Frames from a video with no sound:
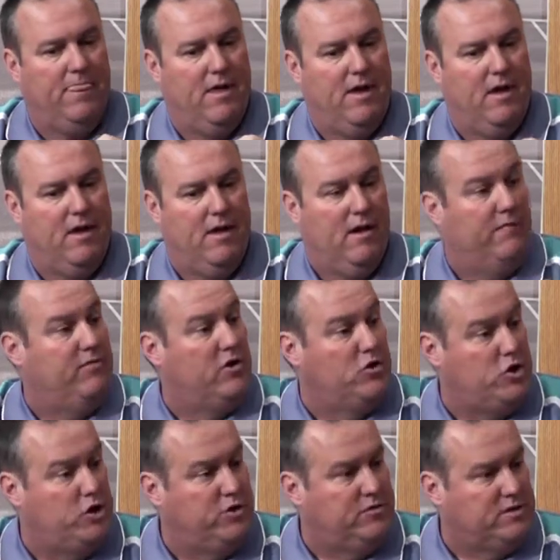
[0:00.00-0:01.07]
of their
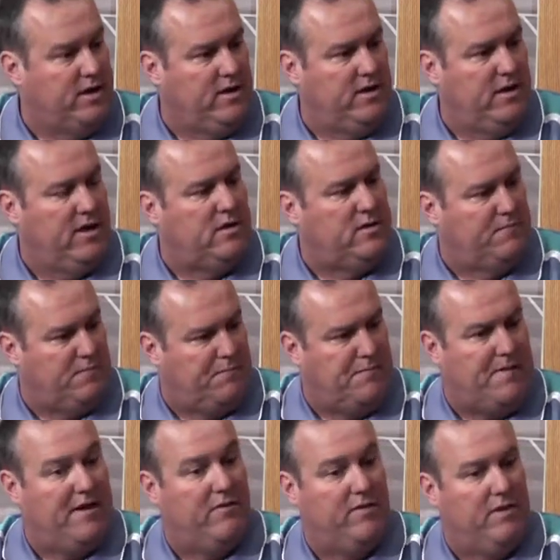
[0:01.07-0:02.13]
choosing, to prepare